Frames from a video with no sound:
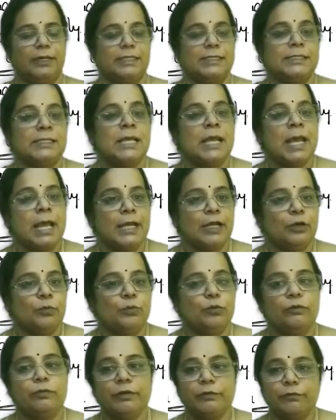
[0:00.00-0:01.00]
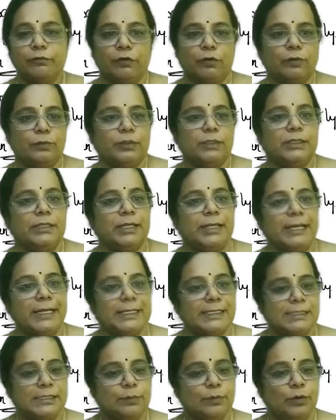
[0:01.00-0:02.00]
rights. Now, moving forward, the
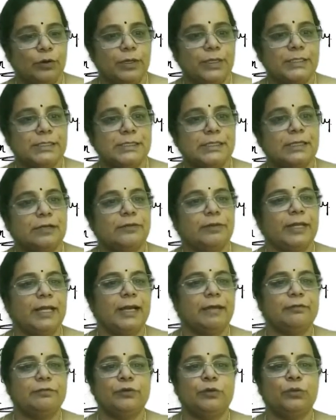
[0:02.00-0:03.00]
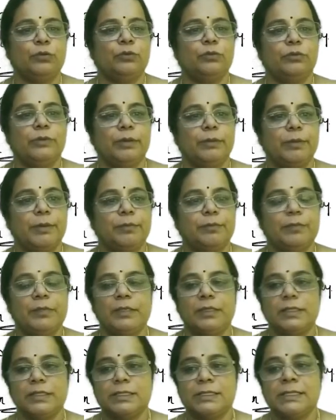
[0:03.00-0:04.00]
next points that we have to
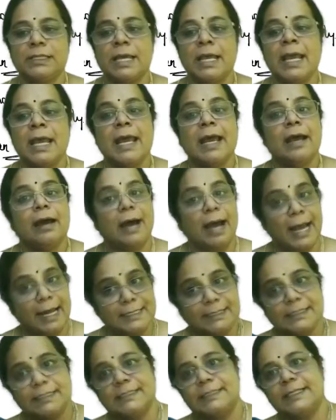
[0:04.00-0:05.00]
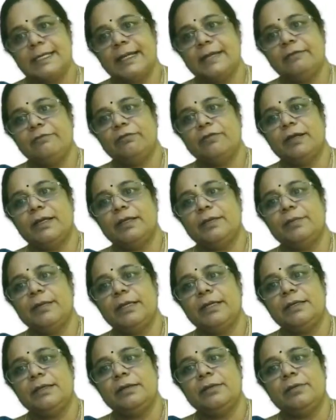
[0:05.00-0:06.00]
remember is, as I said,
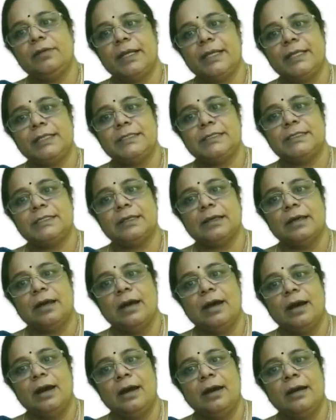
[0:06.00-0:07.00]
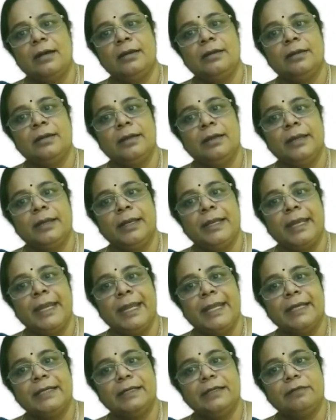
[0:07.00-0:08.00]
fundamental rights are
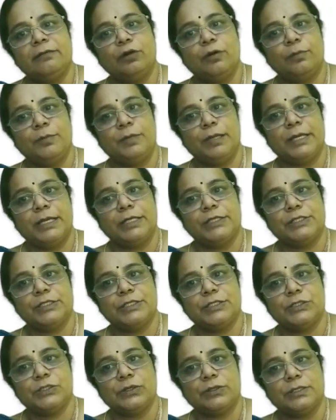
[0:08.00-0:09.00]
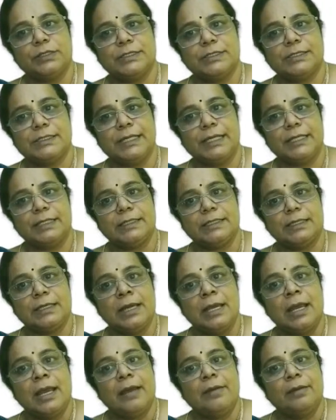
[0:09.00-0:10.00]
negative obligations on the state.
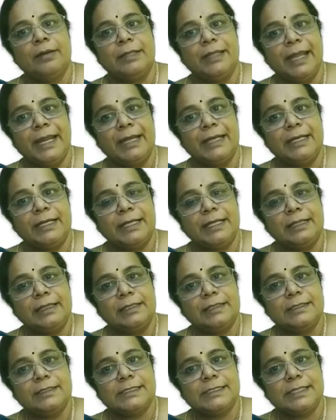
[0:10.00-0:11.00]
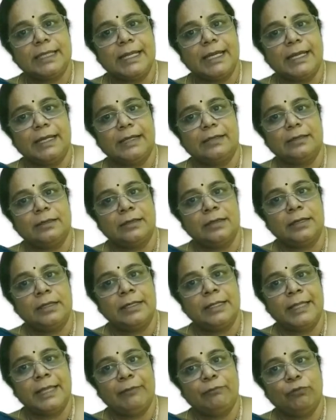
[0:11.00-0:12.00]
They tell the state
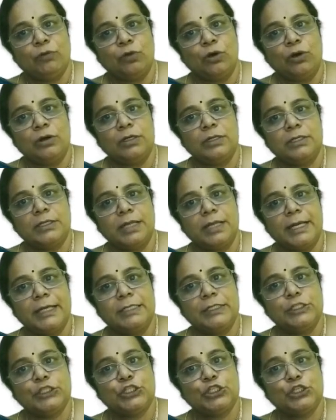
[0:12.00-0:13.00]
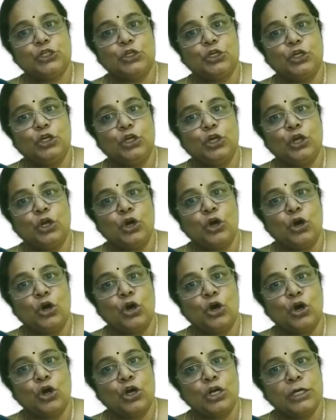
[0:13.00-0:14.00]
what it should
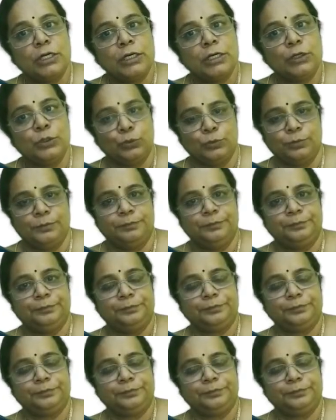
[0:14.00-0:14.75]
not do